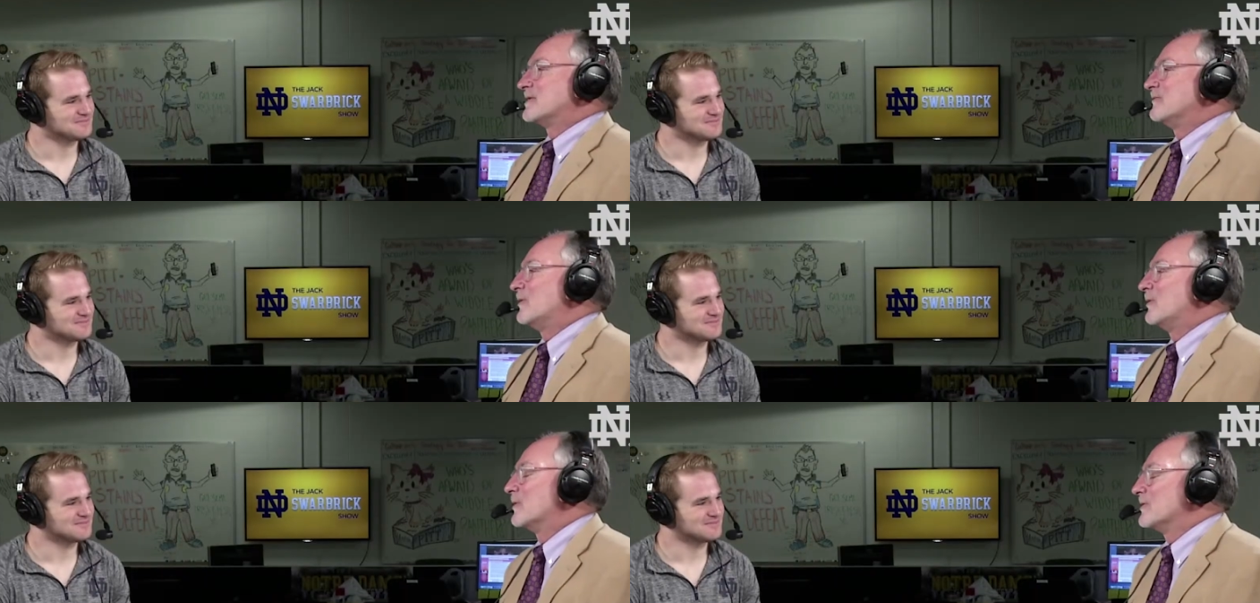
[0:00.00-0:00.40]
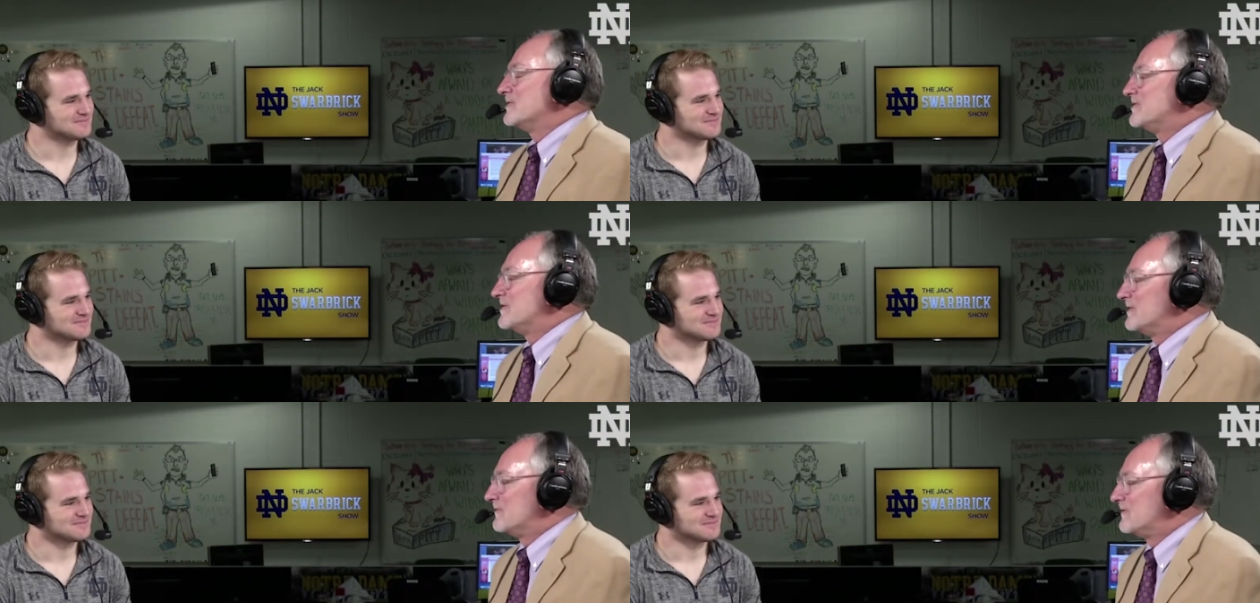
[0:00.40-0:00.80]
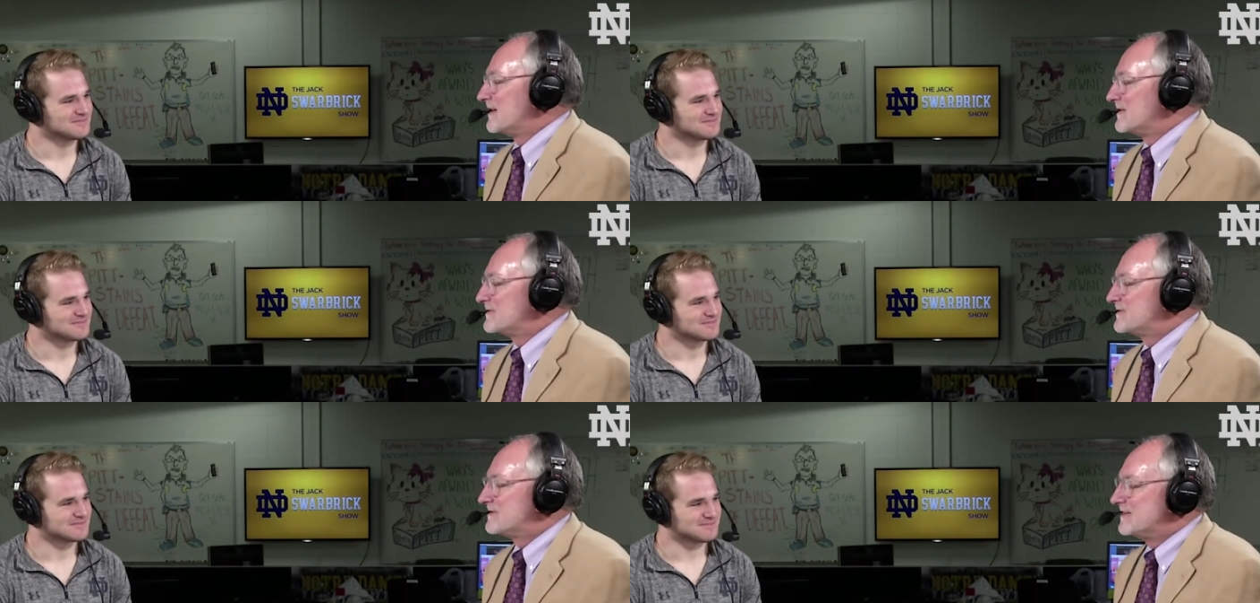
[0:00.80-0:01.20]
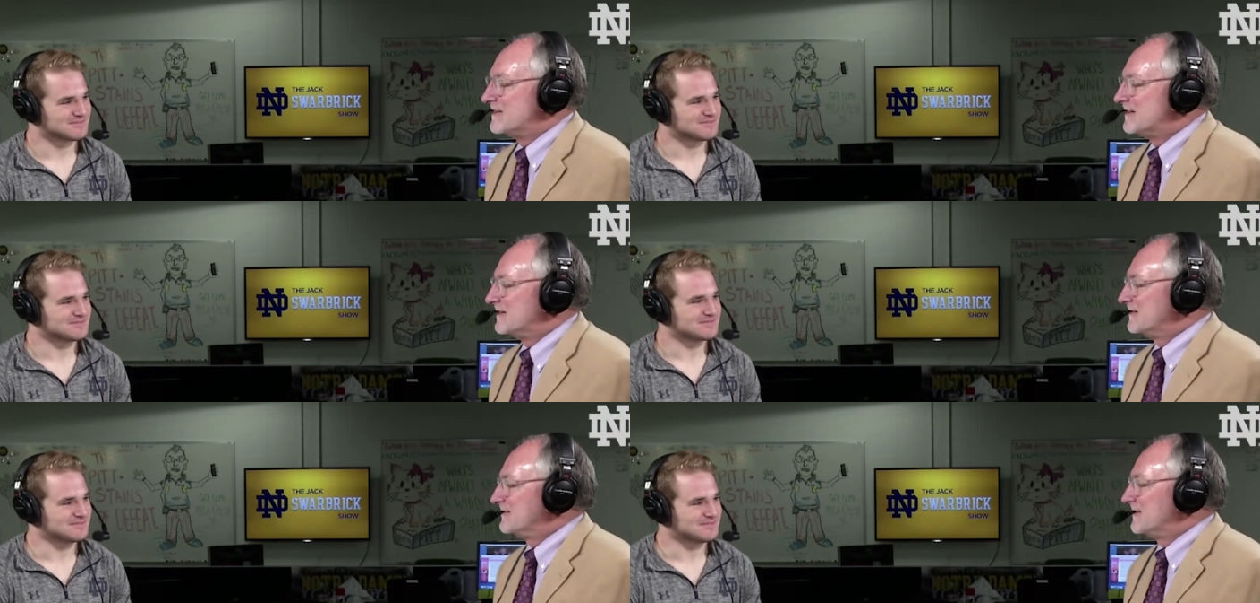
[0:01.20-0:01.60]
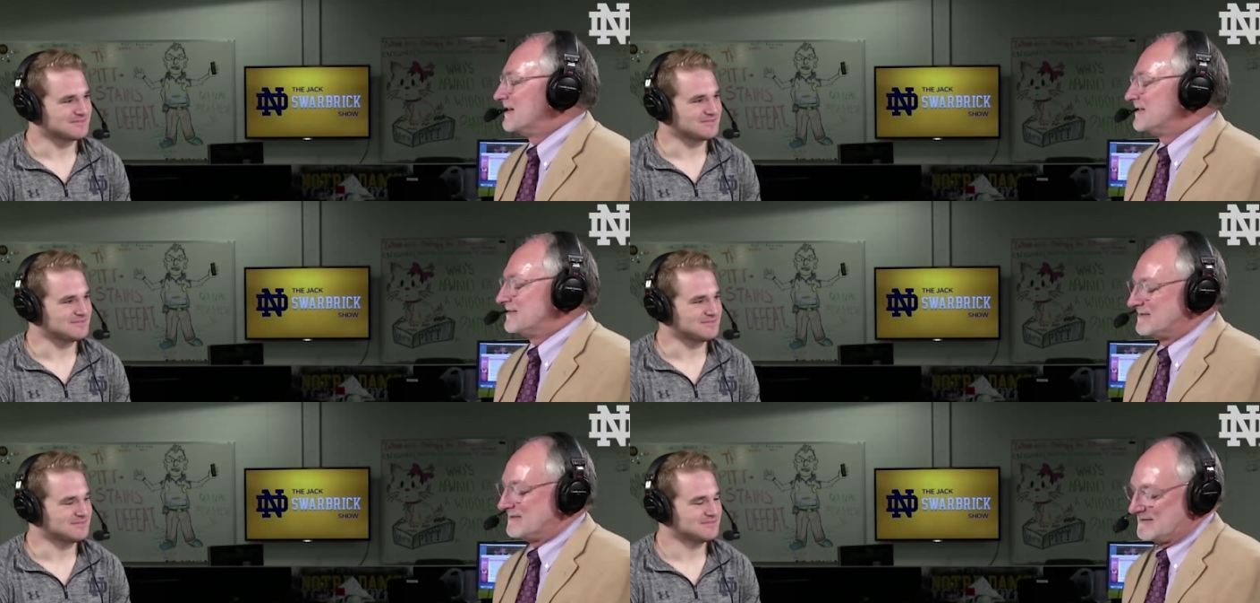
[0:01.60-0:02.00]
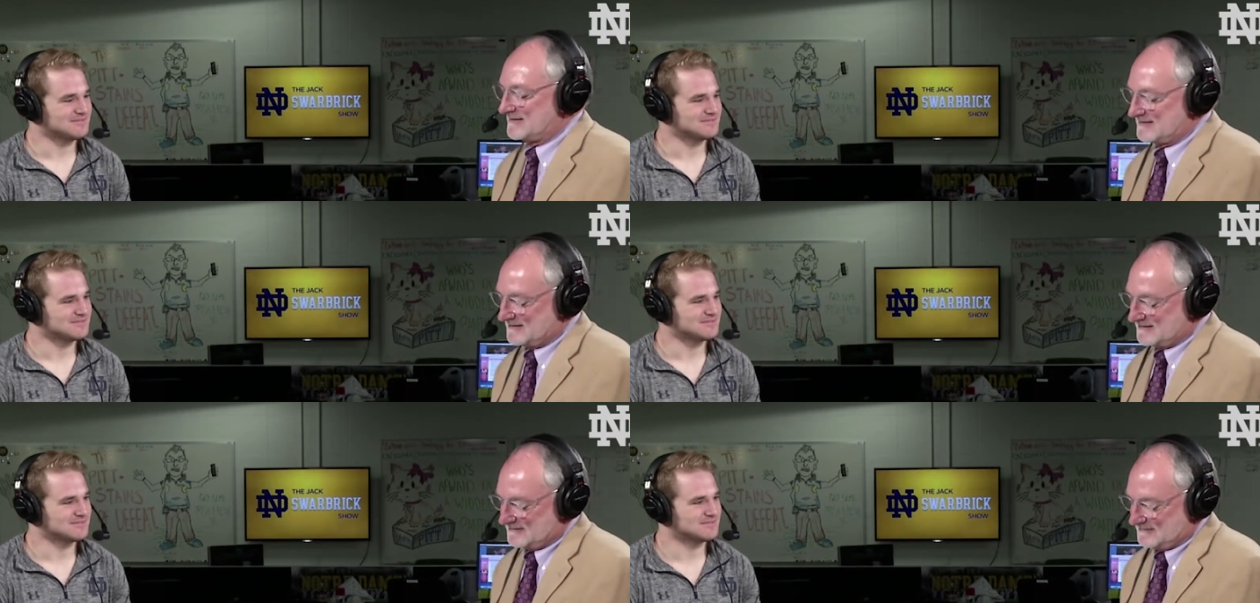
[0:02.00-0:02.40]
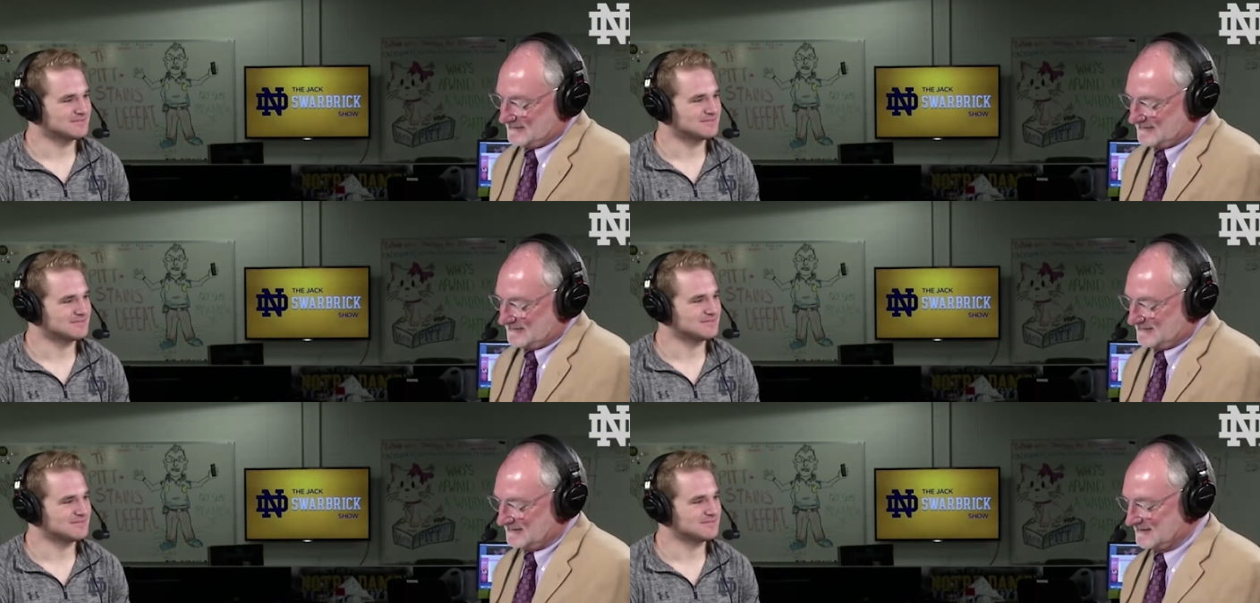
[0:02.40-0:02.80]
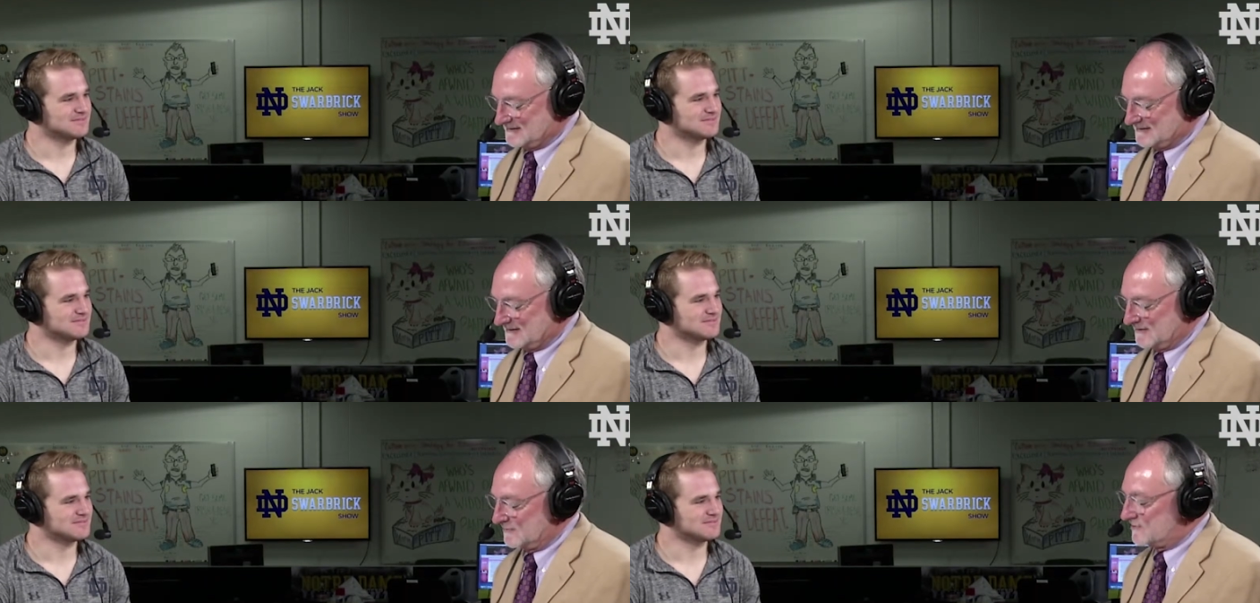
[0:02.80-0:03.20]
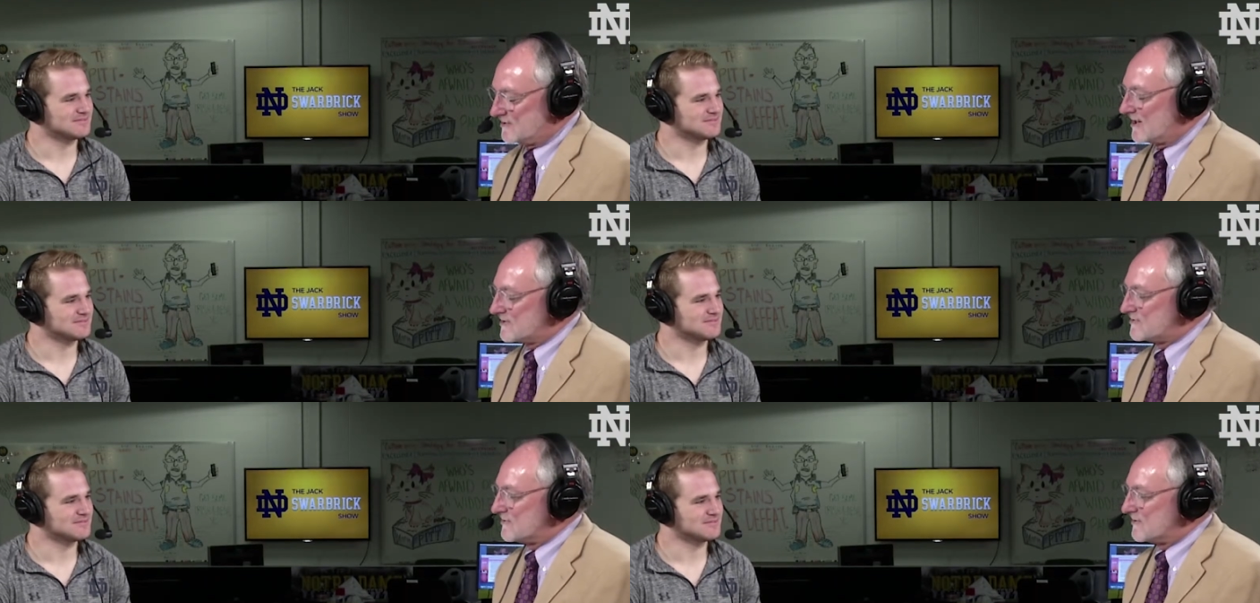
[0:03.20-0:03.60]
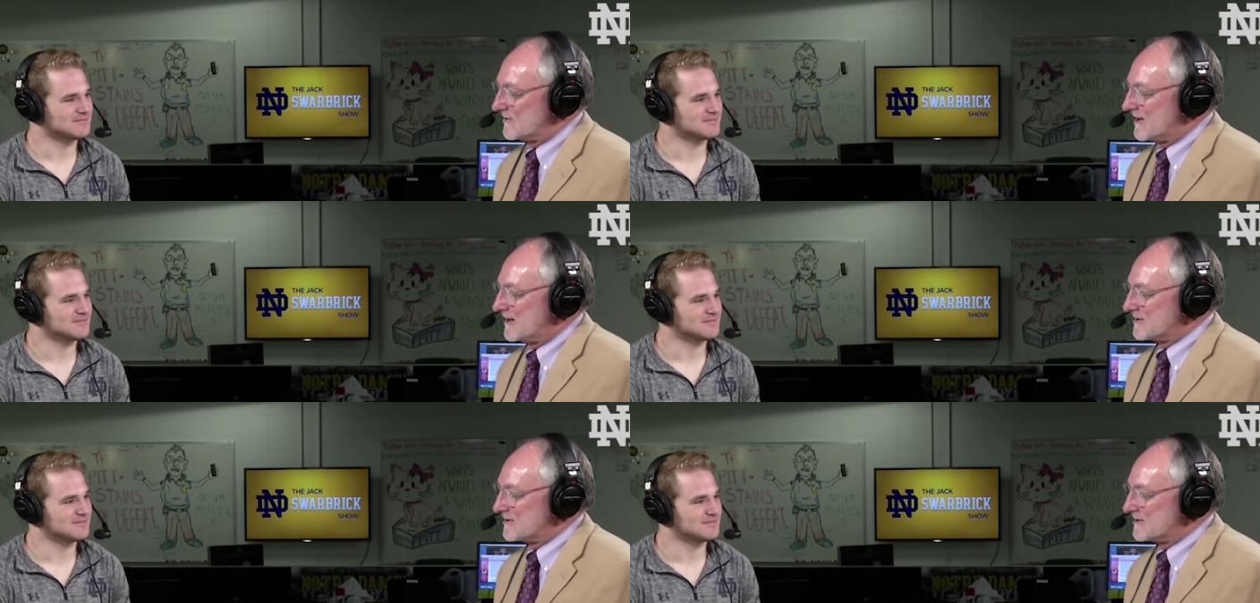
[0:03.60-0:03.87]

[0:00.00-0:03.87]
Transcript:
Speaker 1: of origin of that uh, that uh, little gesture got